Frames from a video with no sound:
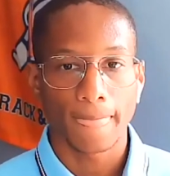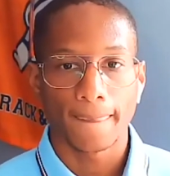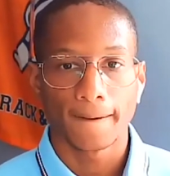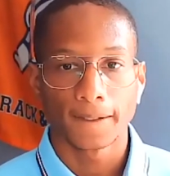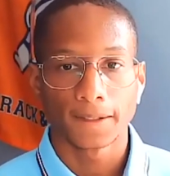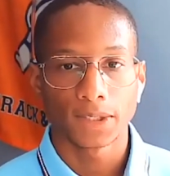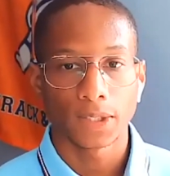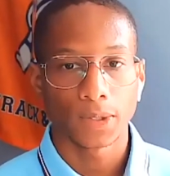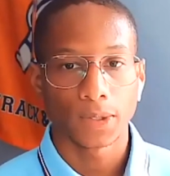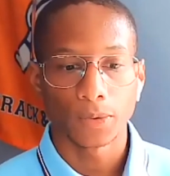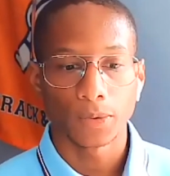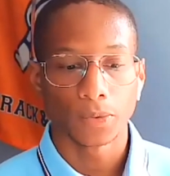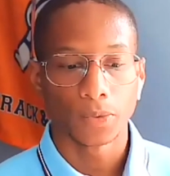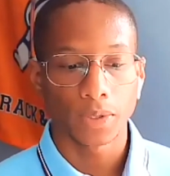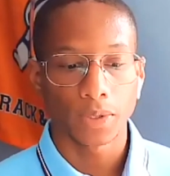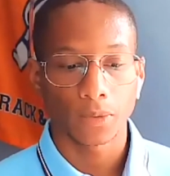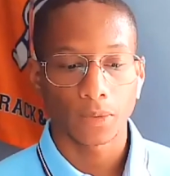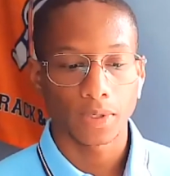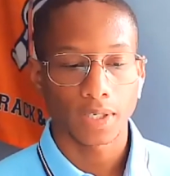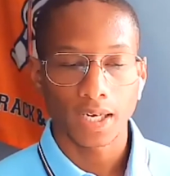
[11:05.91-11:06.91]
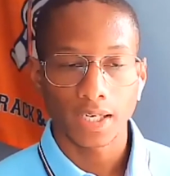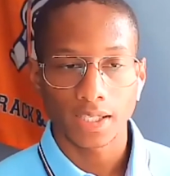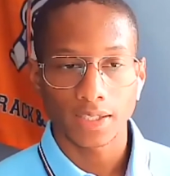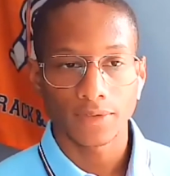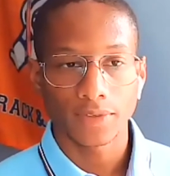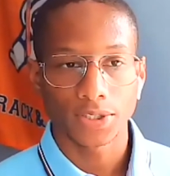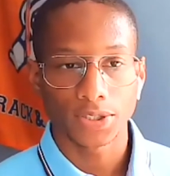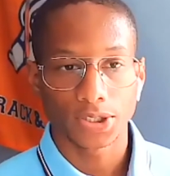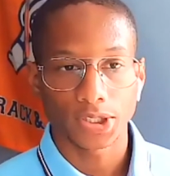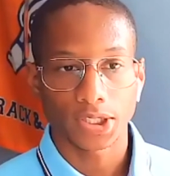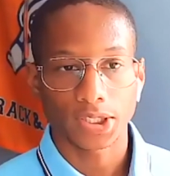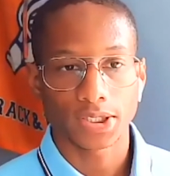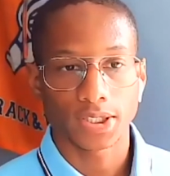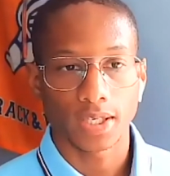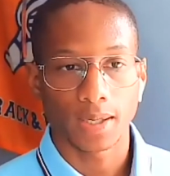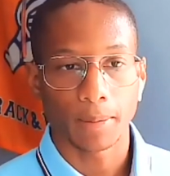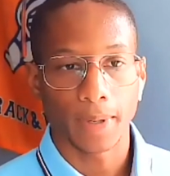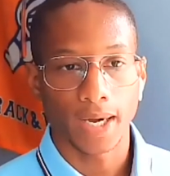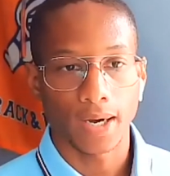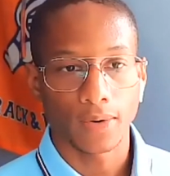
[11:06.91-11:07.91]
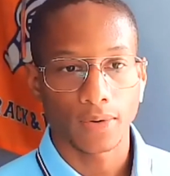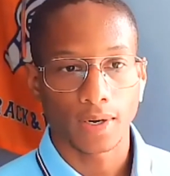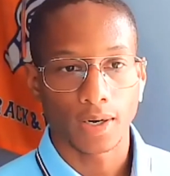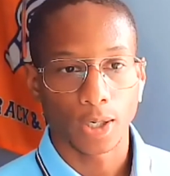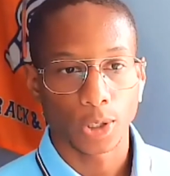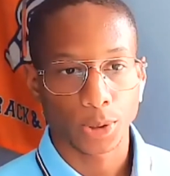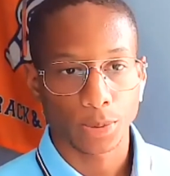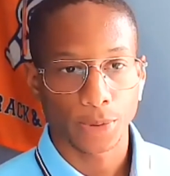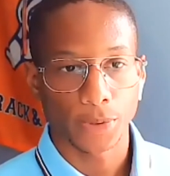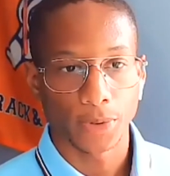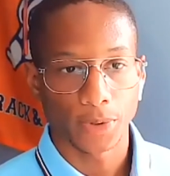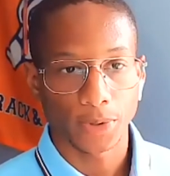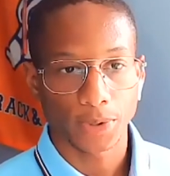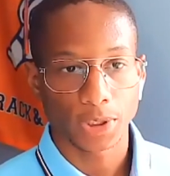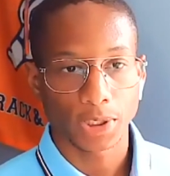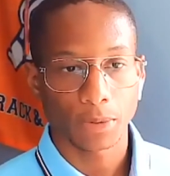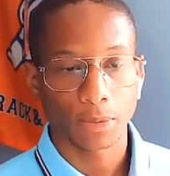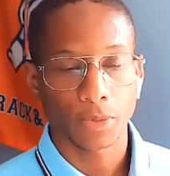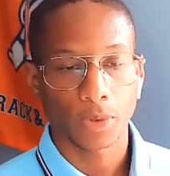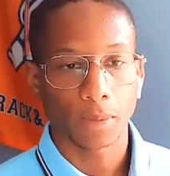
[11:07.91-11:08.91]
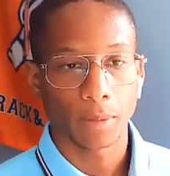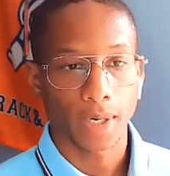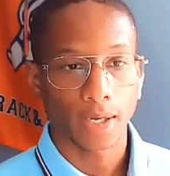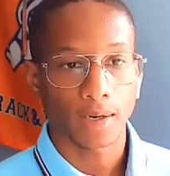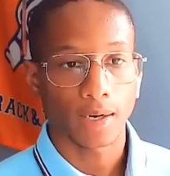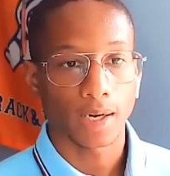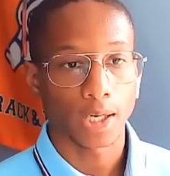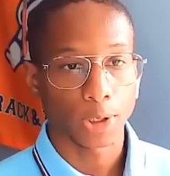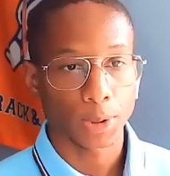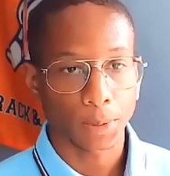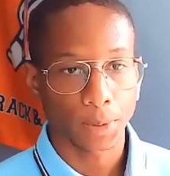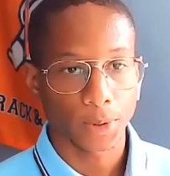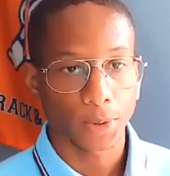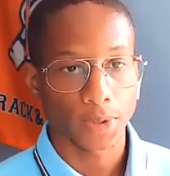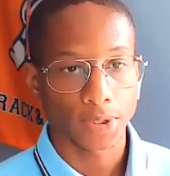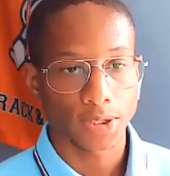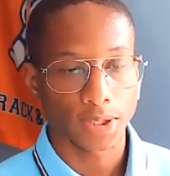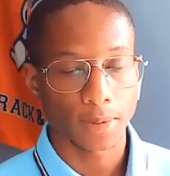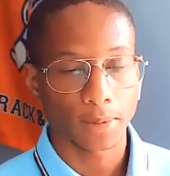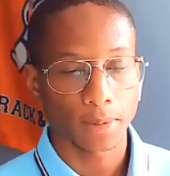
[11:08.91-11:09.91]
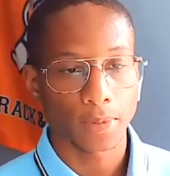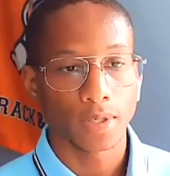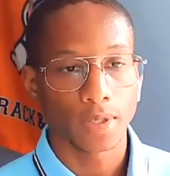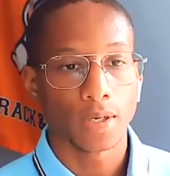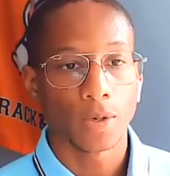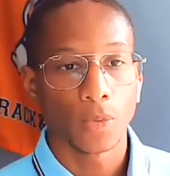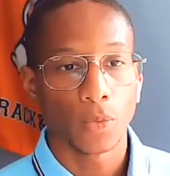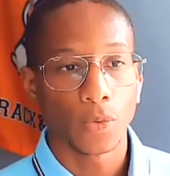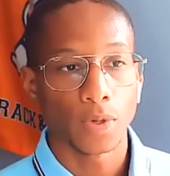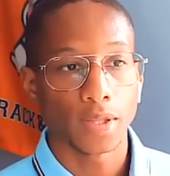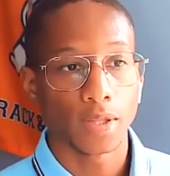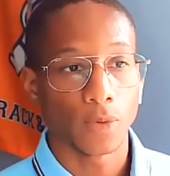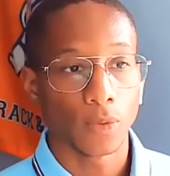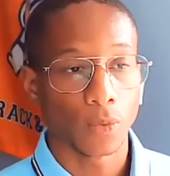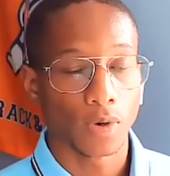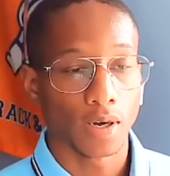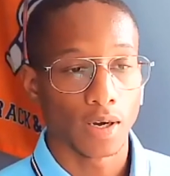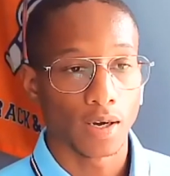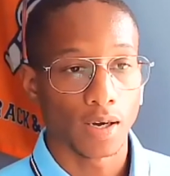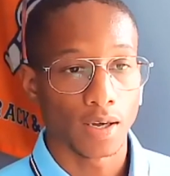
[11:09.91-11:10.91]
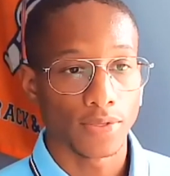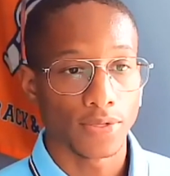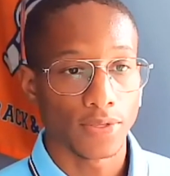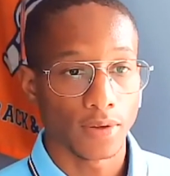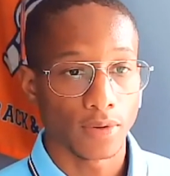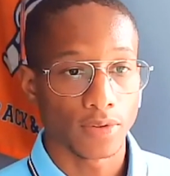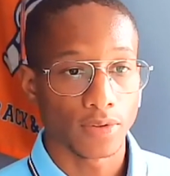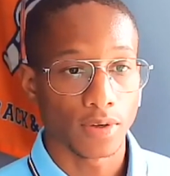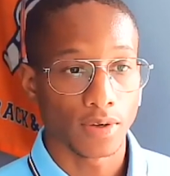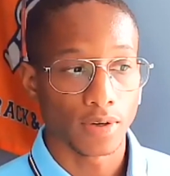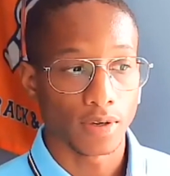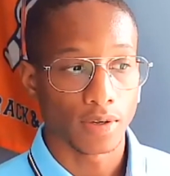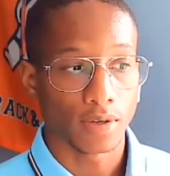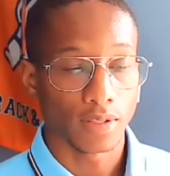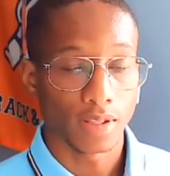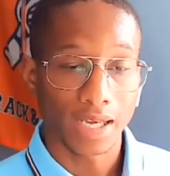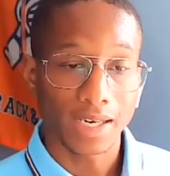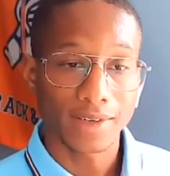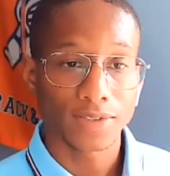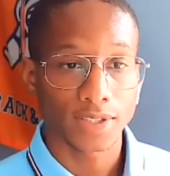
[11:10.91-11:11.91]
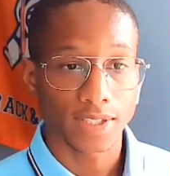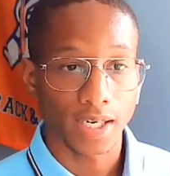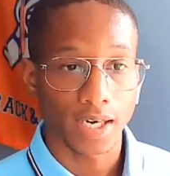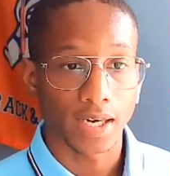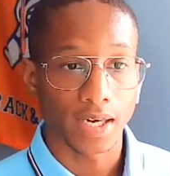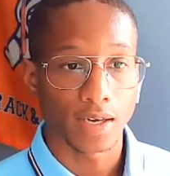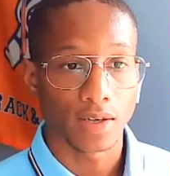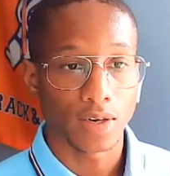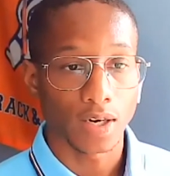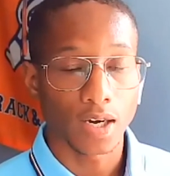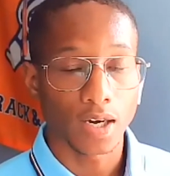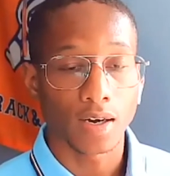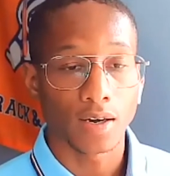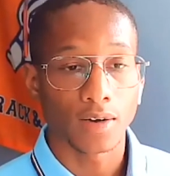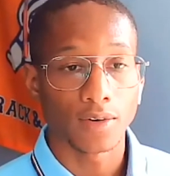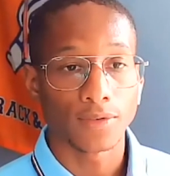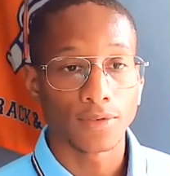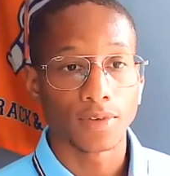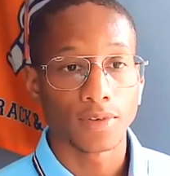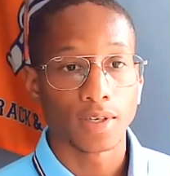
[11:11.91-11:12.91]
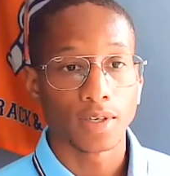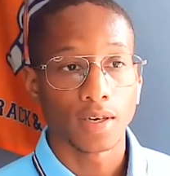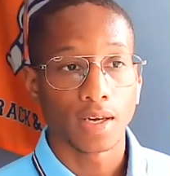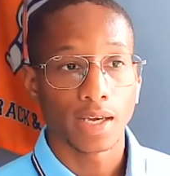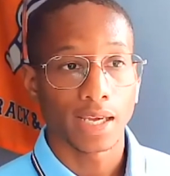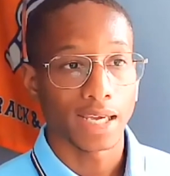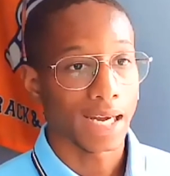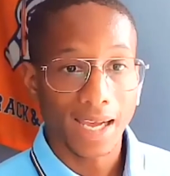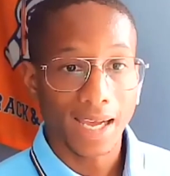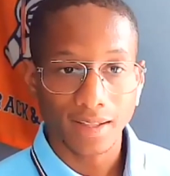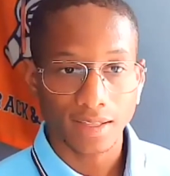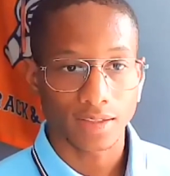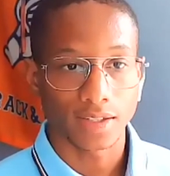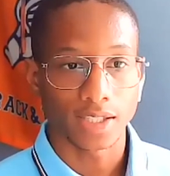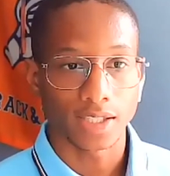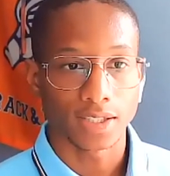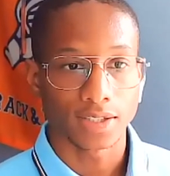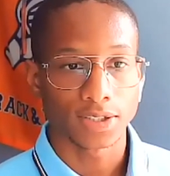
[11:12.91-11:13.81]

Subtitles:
So we're not even just about entrepreneurship. We're about entrepreneurship with the lifestyle of an athlete.